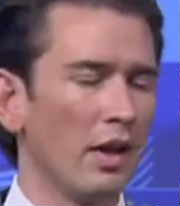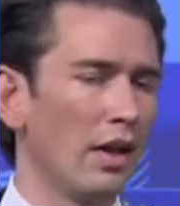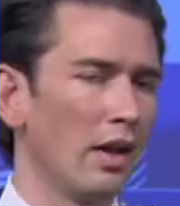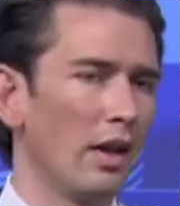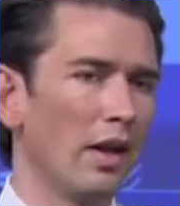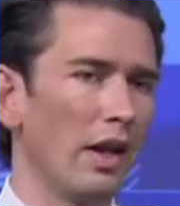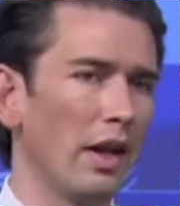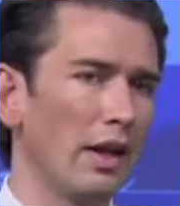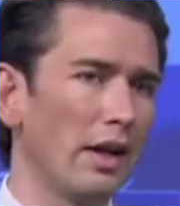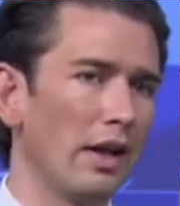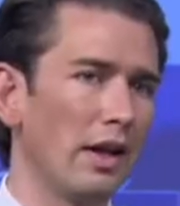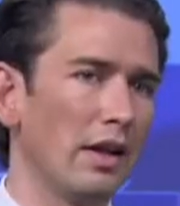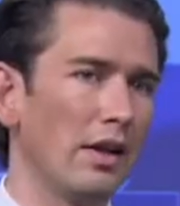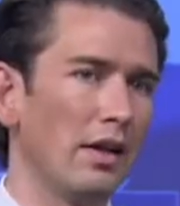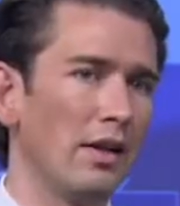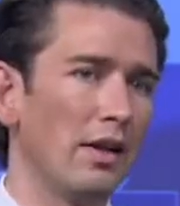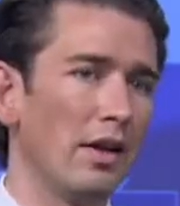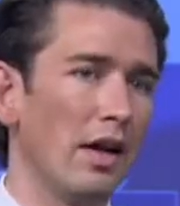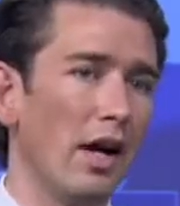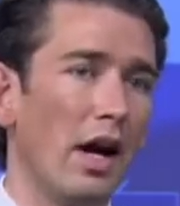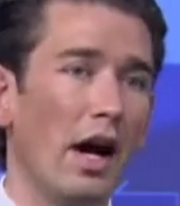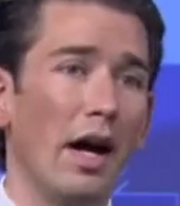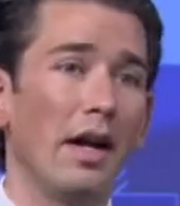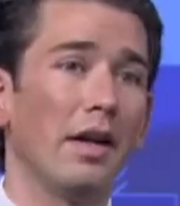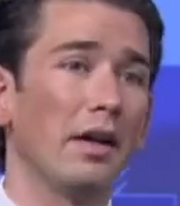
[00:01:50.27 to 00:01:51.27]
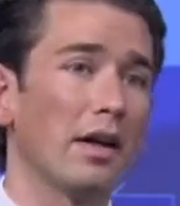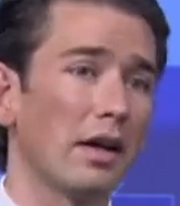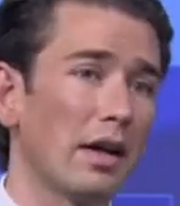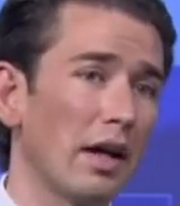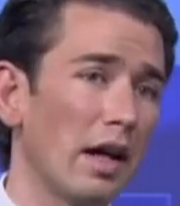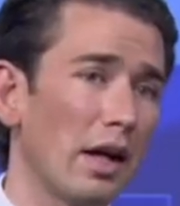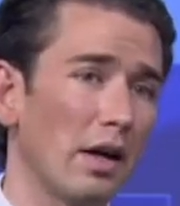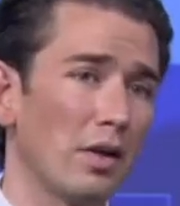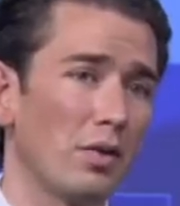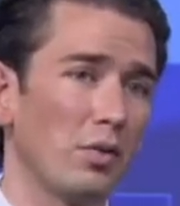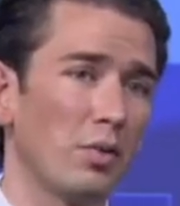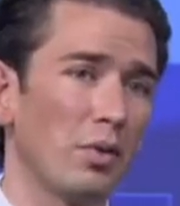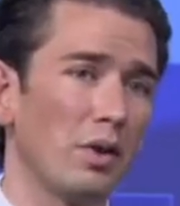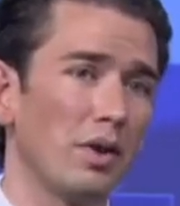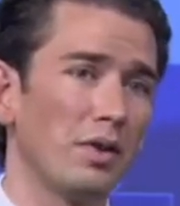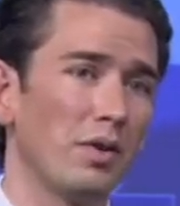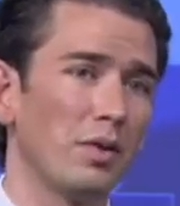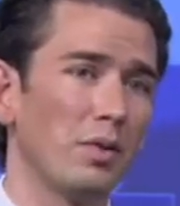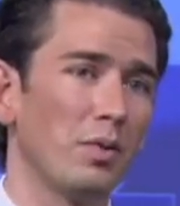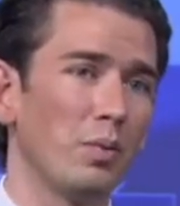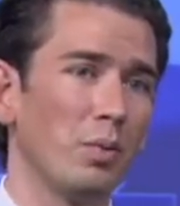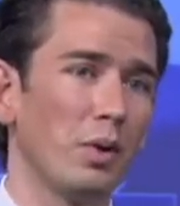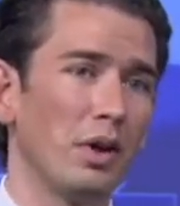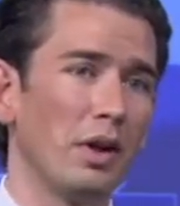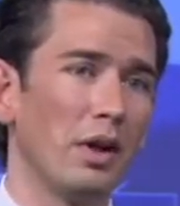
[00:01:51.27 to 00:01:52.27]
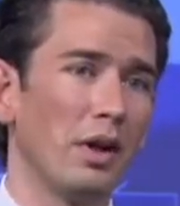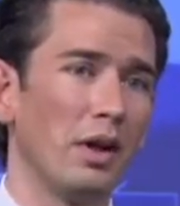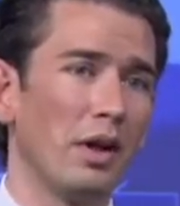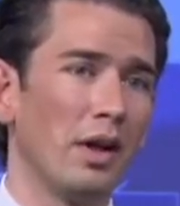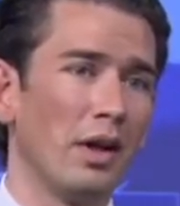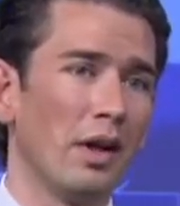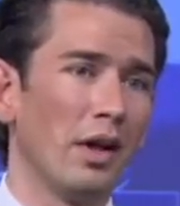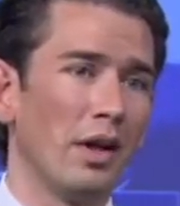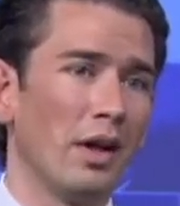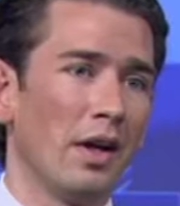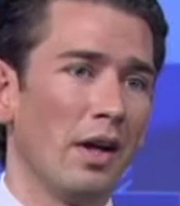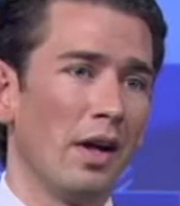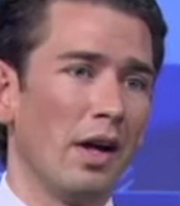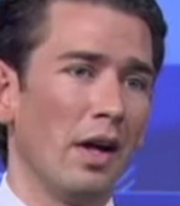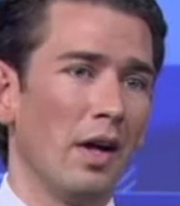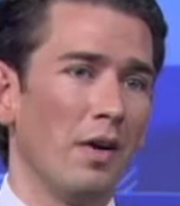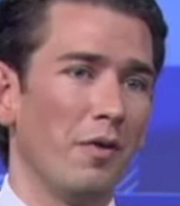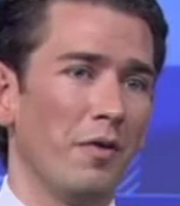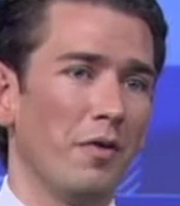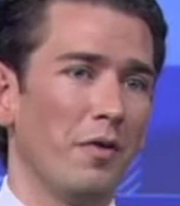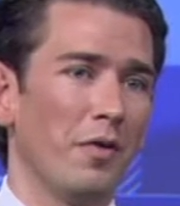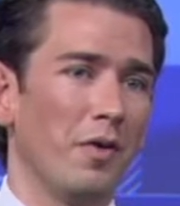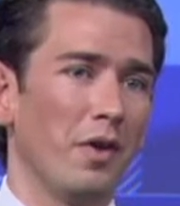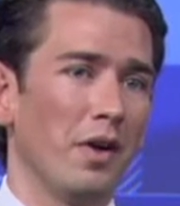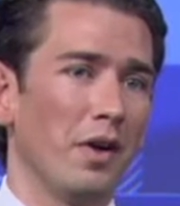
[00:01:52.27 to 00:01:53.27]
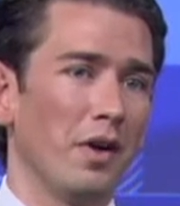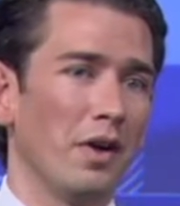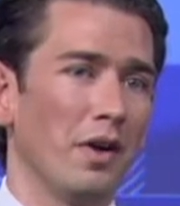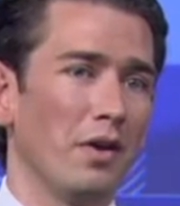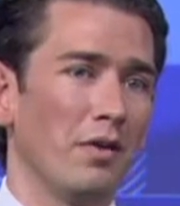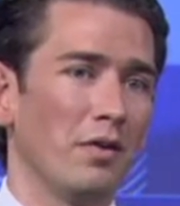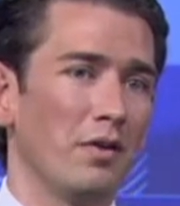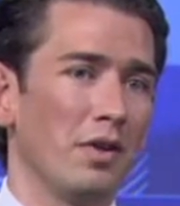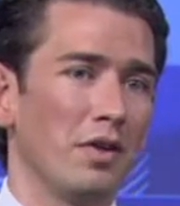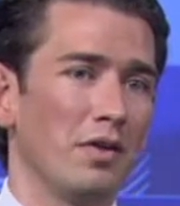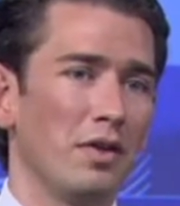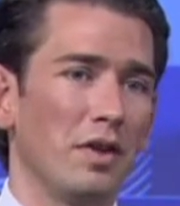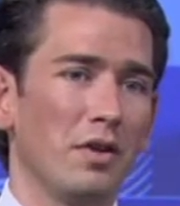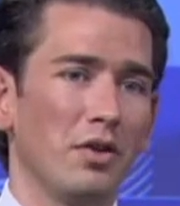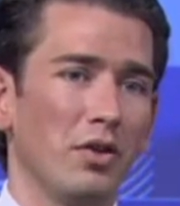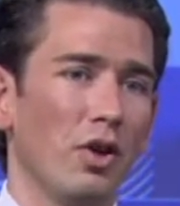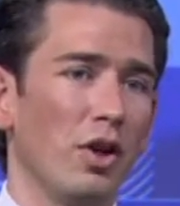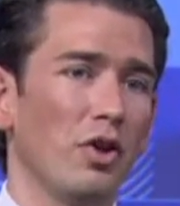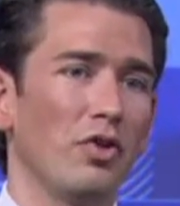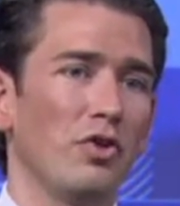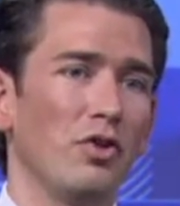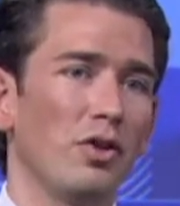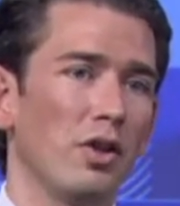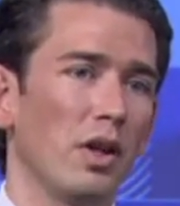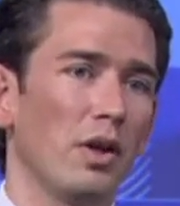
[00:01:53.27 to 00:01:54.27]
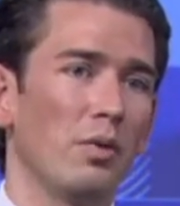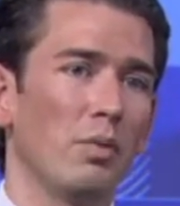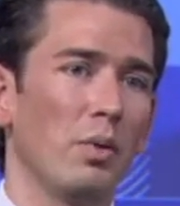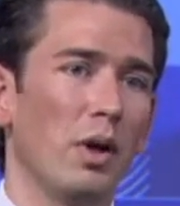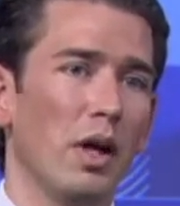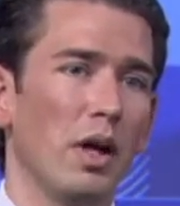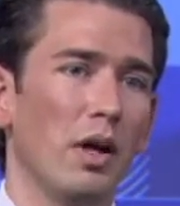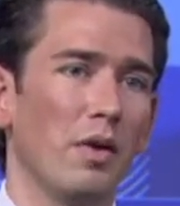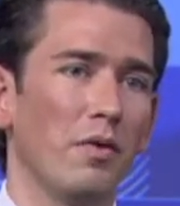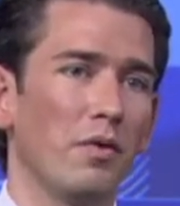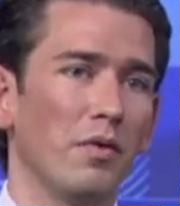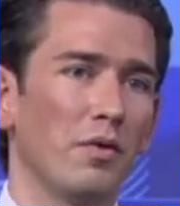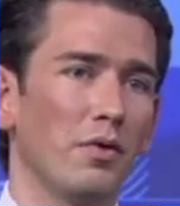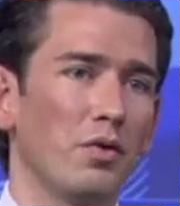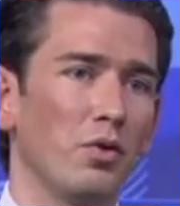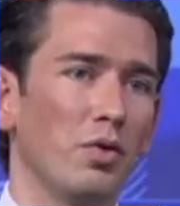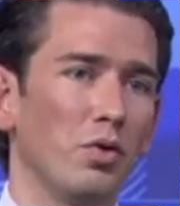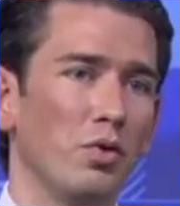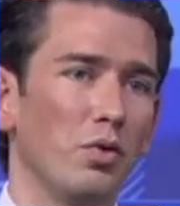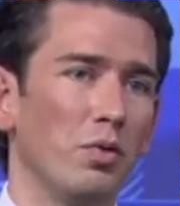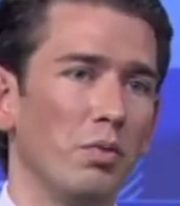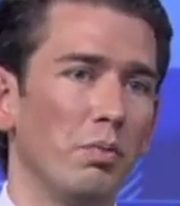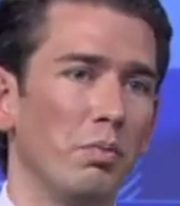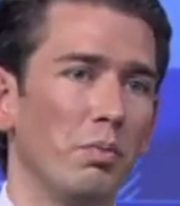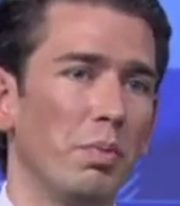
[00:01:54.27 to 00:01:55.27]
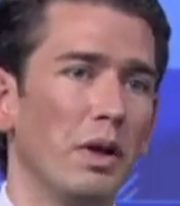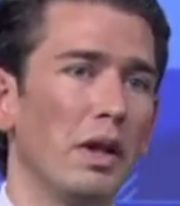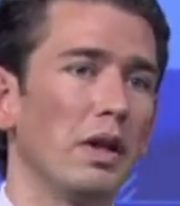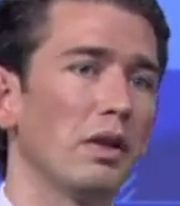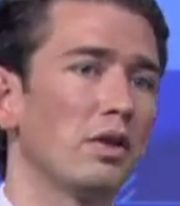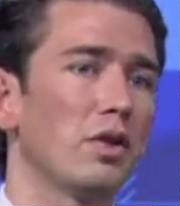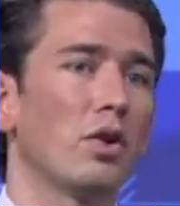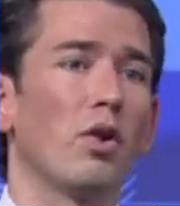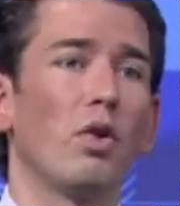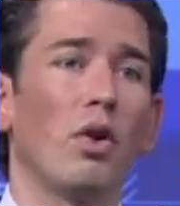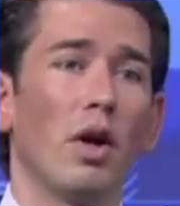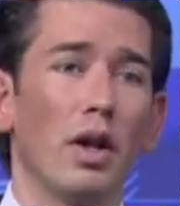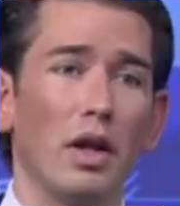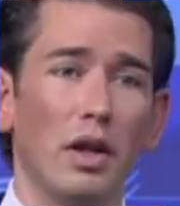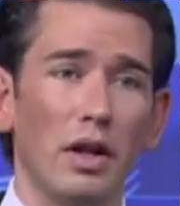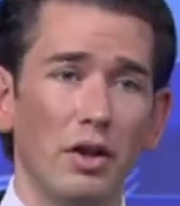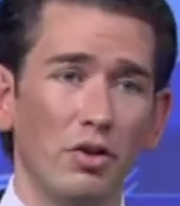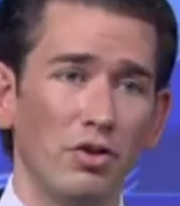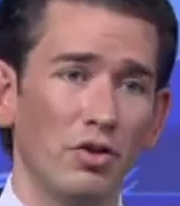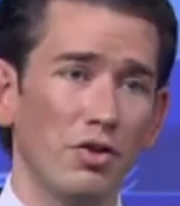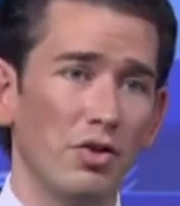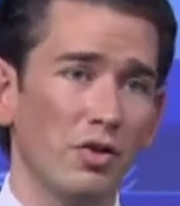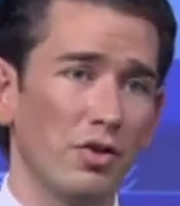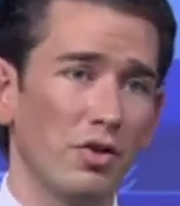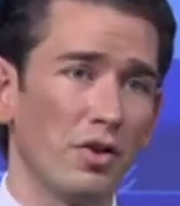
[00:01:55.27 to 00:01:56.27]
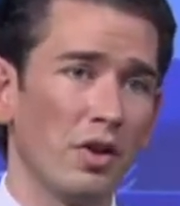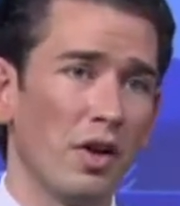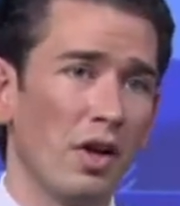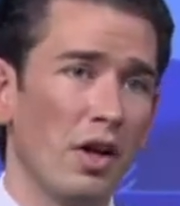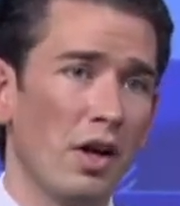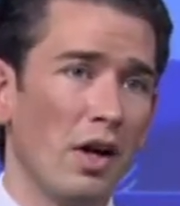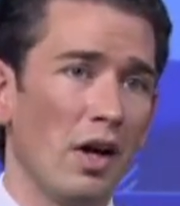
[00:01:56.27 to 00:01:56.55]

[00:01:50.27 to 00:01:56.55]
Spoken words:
Like in other countries, we have the situation that we have to build coalitions.